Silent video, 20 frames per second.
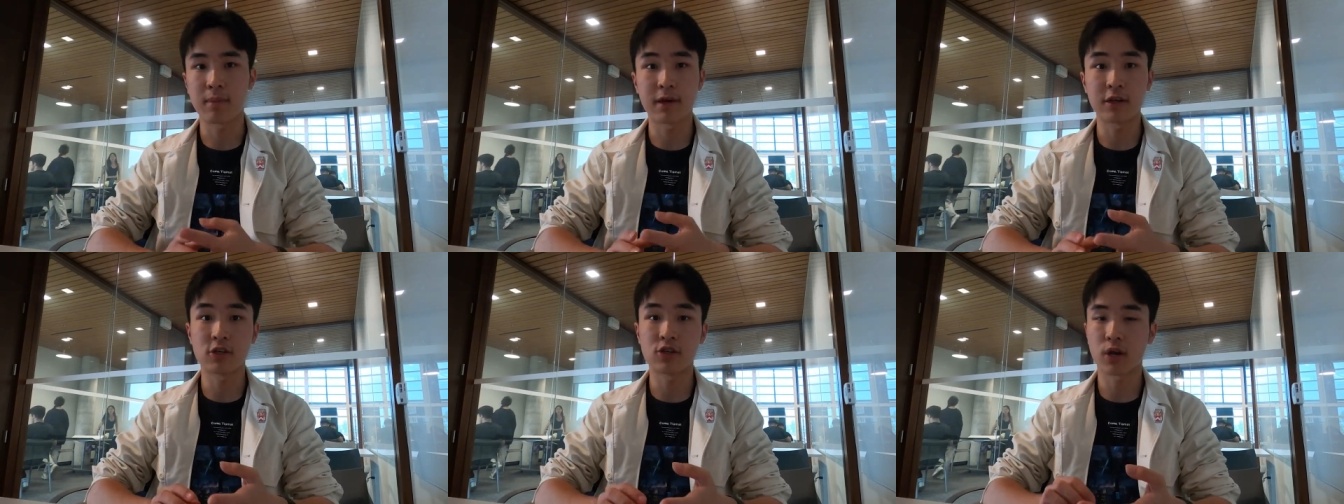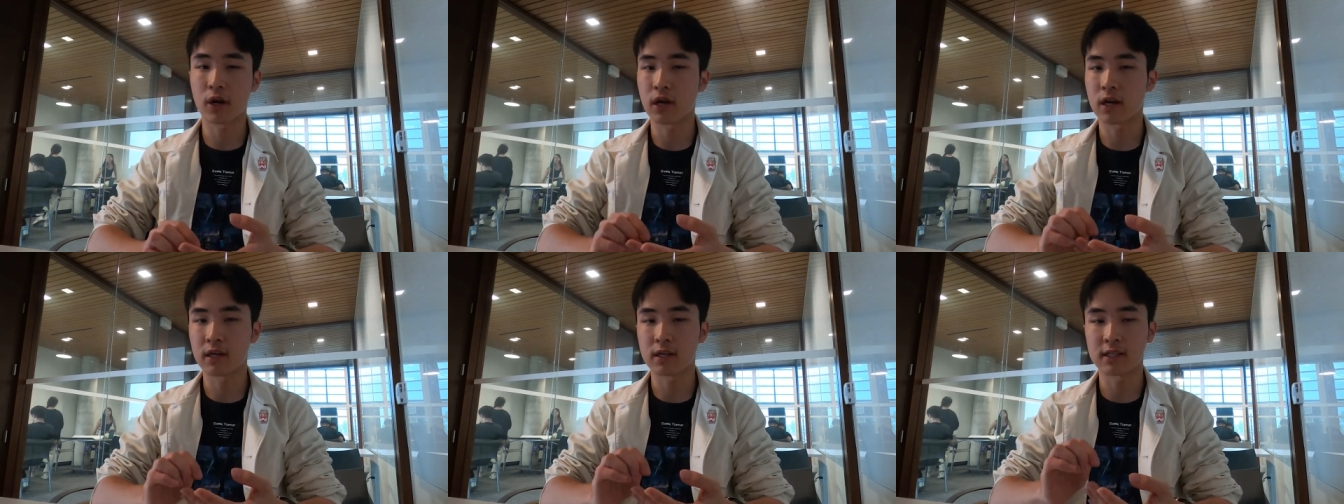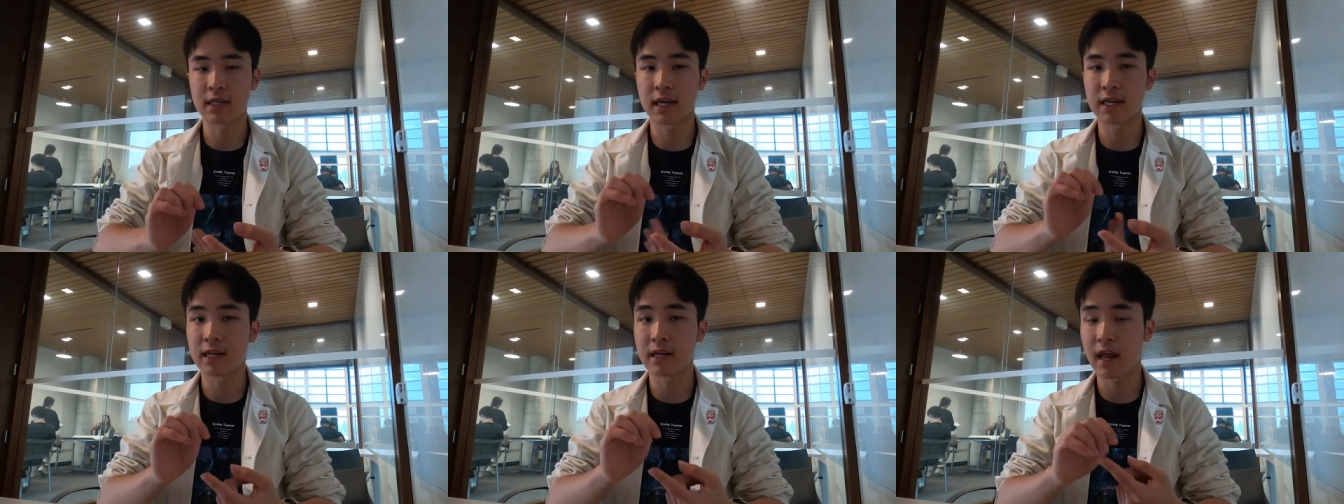I made sure I
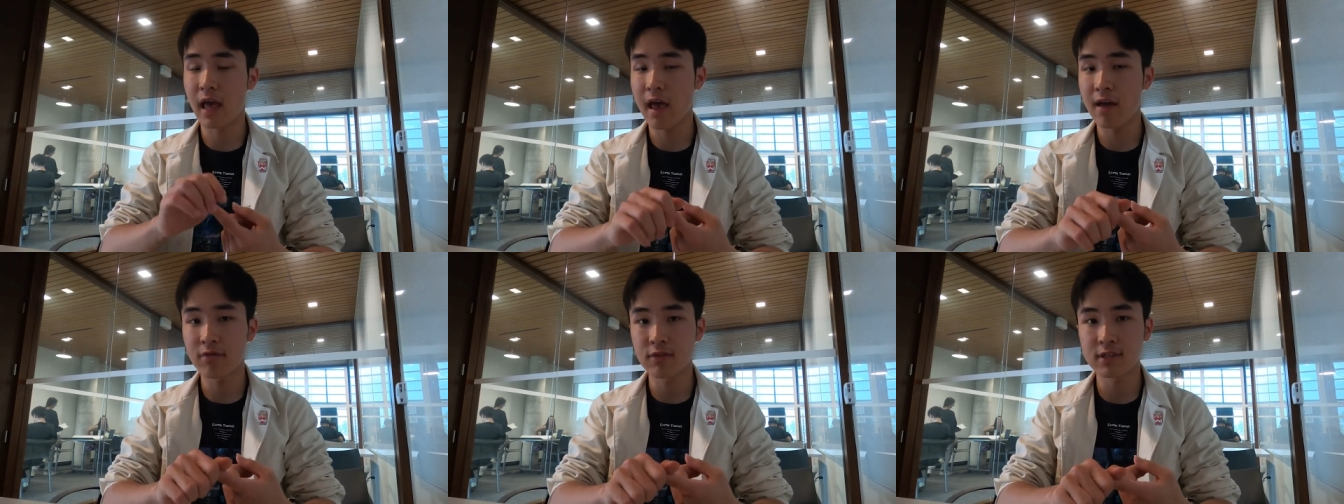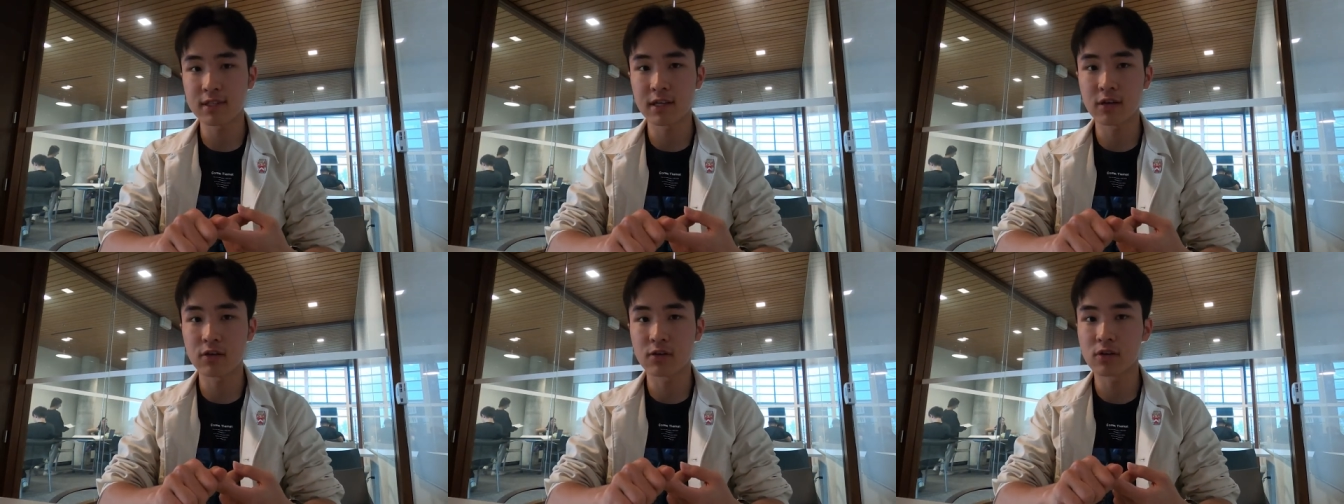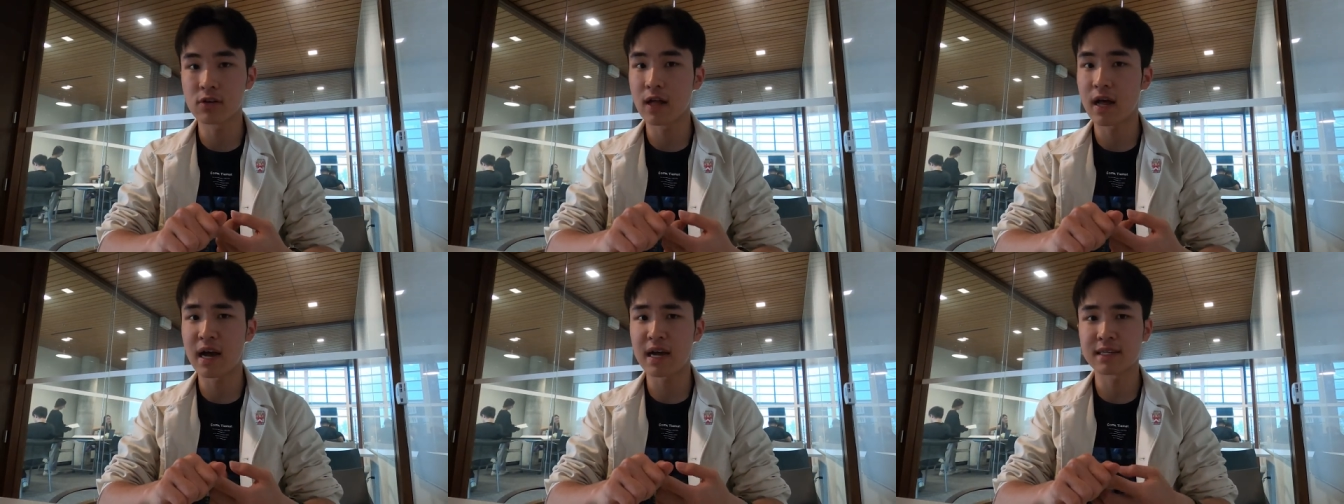attended every
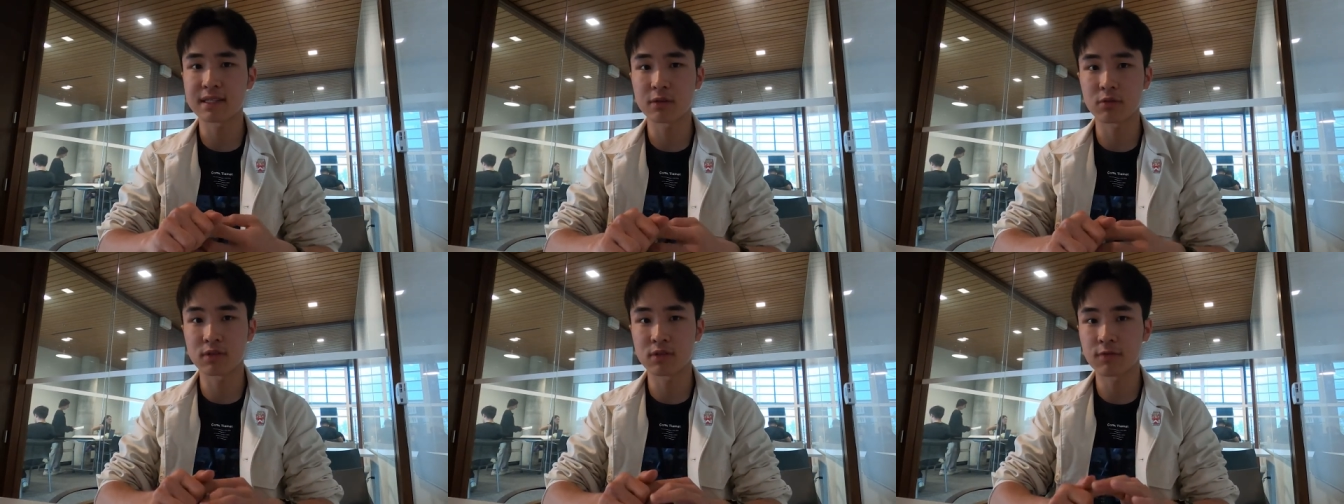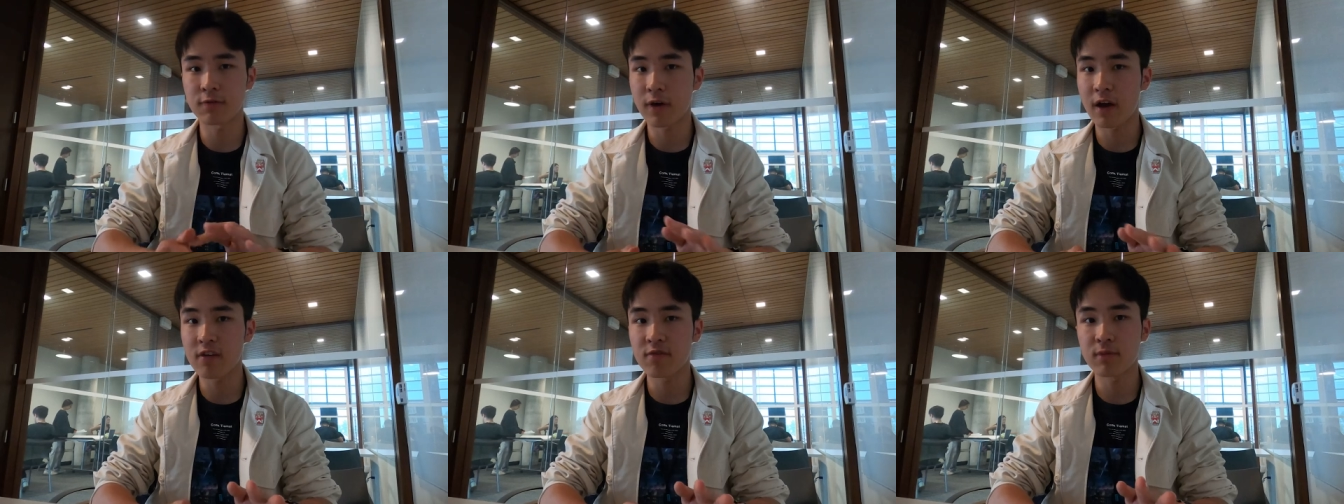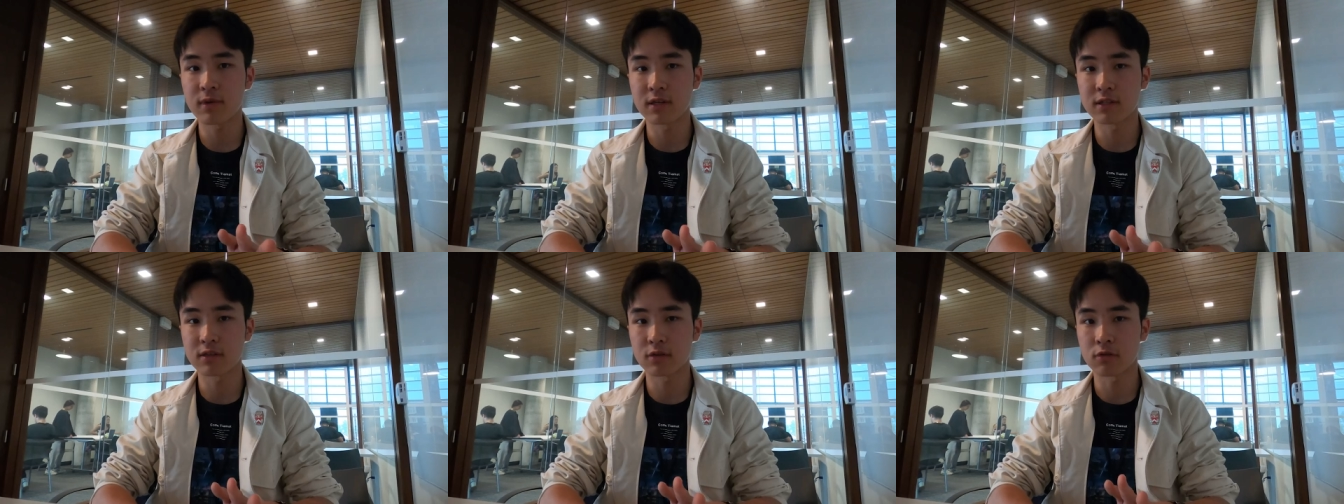single class. I was
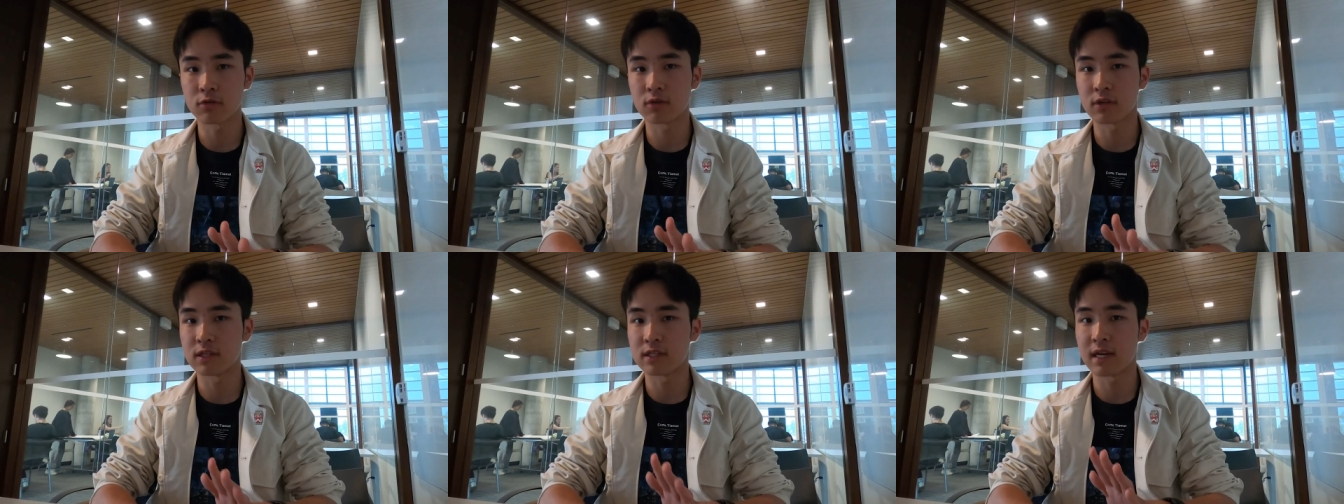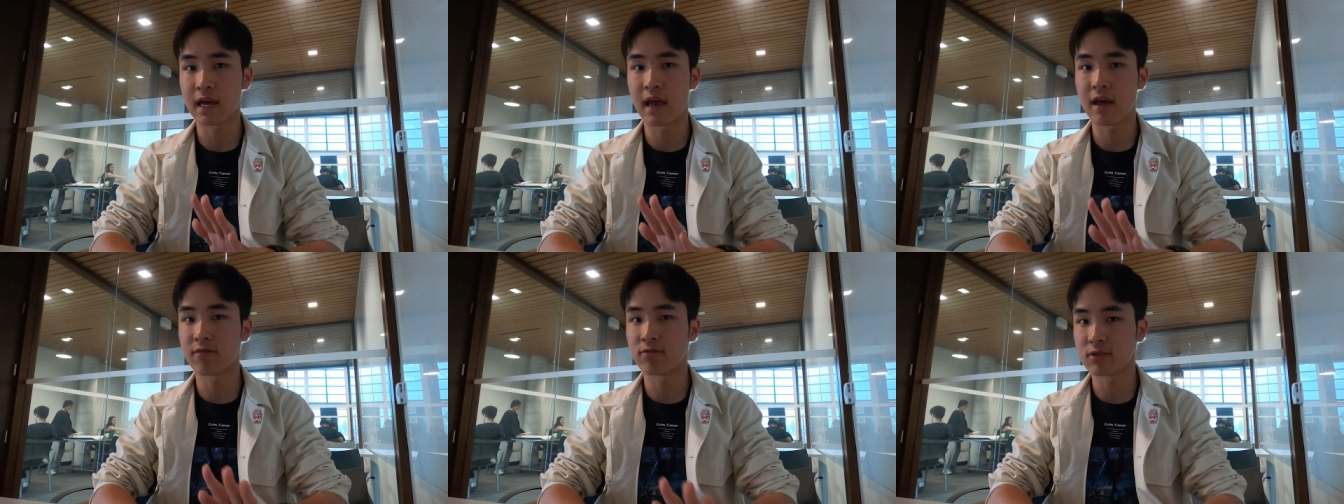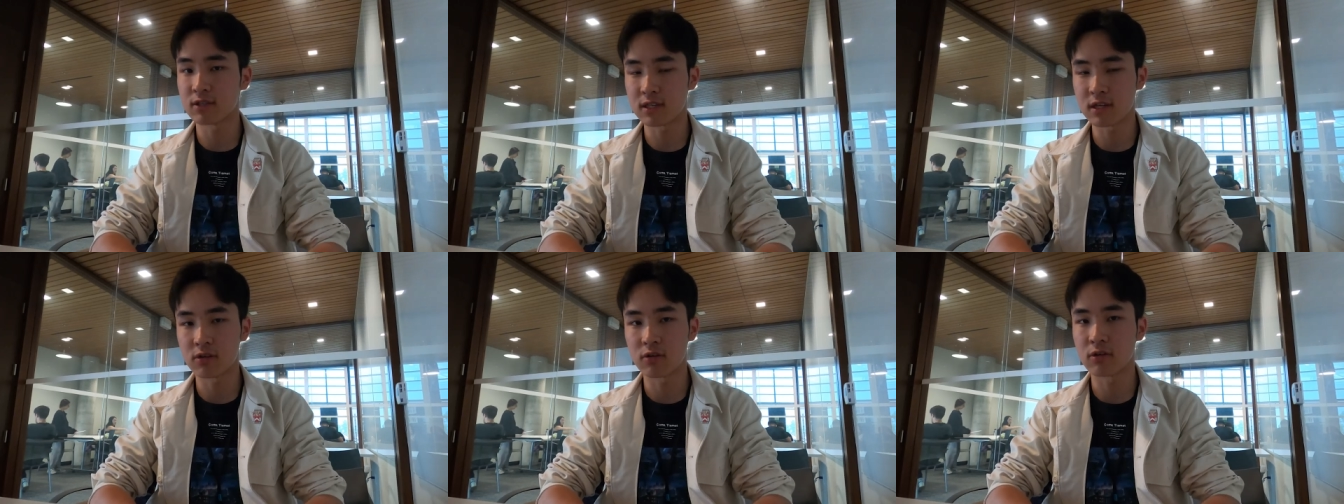five minutes early to
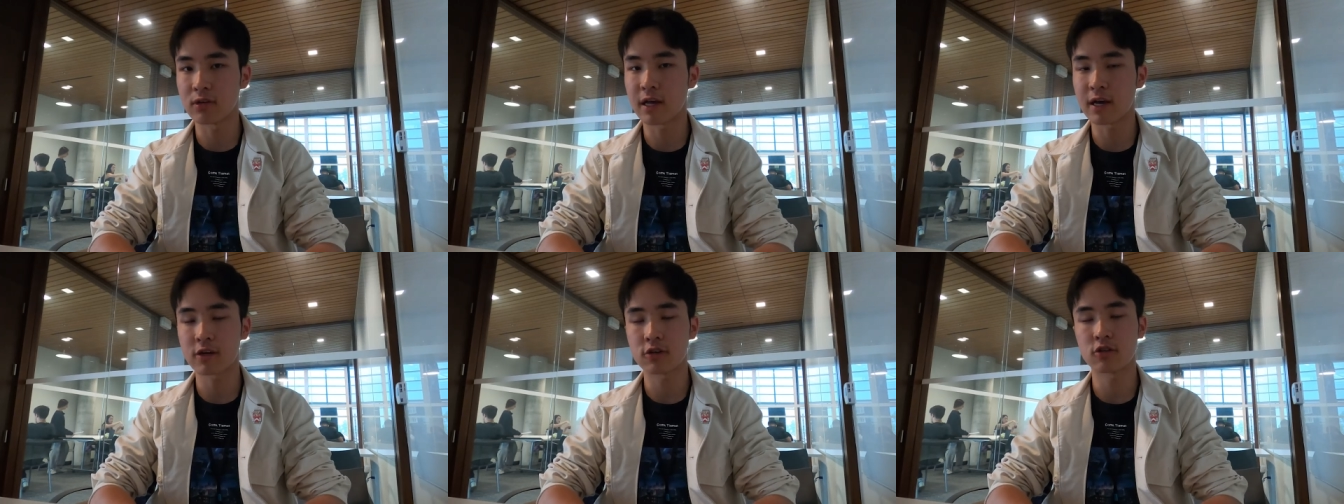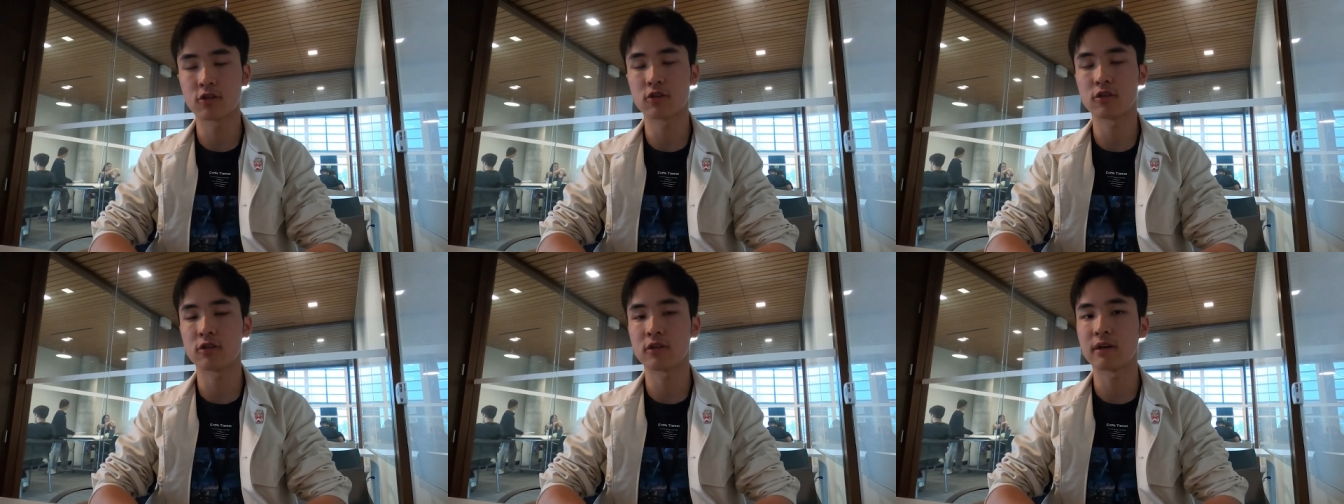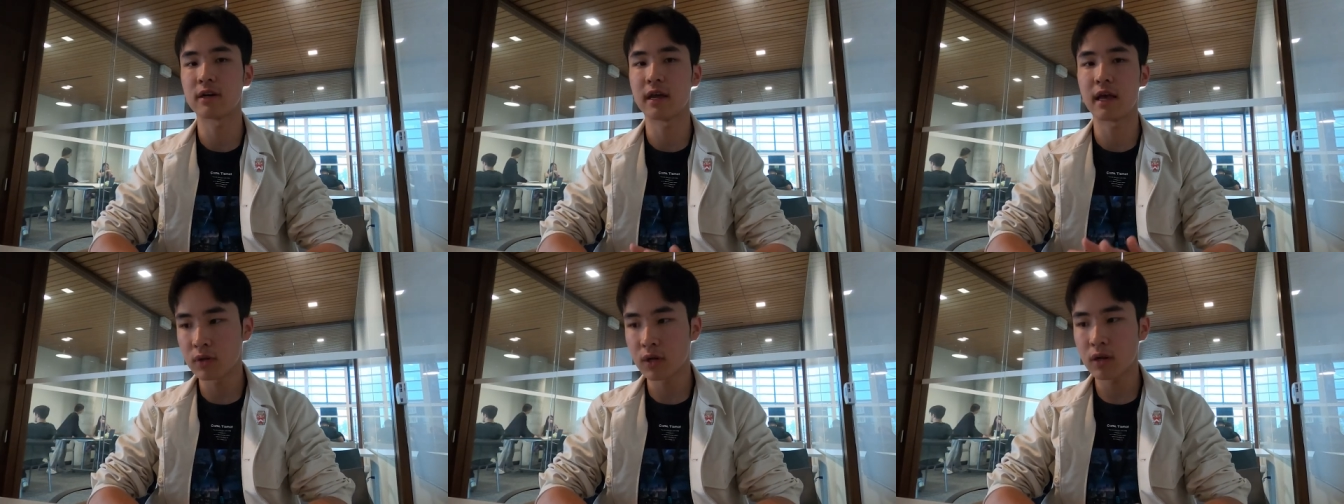every single lecture.